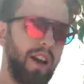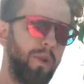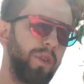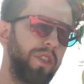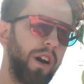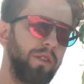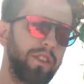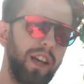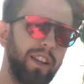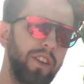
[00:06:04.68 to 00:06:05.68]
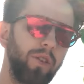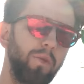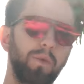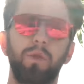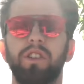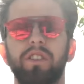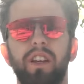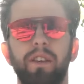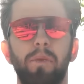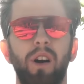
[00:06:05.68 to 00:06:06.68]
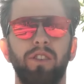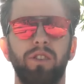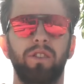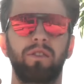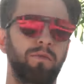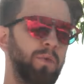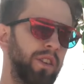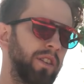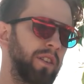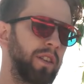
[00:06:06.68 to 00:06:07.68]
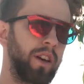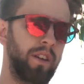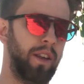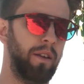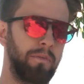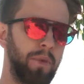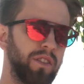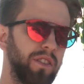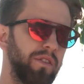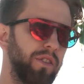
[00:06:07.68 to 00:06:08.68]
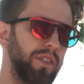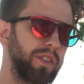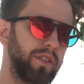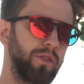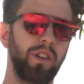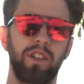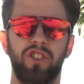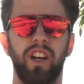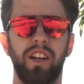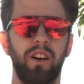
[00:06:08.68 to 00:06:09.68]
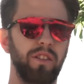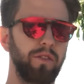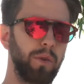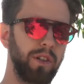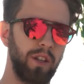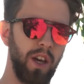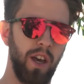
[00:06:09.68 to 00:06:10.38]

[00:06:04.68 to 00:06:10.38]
Now, without telling you what was inside the box, because we did an unboxing for this, you can check it out if you want.